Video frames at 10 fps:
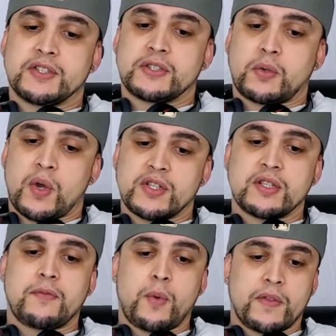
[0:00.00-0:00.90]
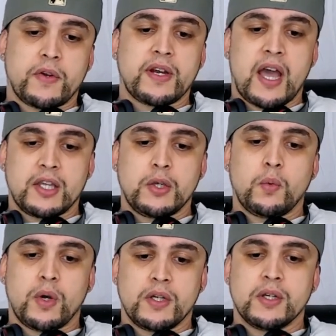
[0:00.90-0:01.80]
It's just a question of whether or not
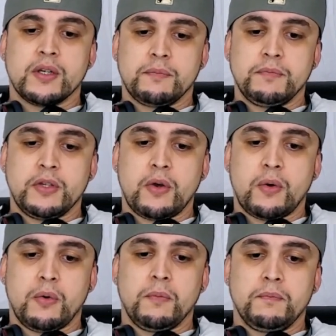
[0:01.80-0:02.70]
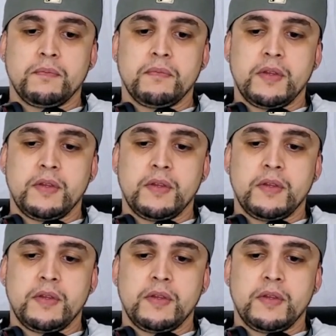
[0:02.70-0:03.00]
you want to, you know,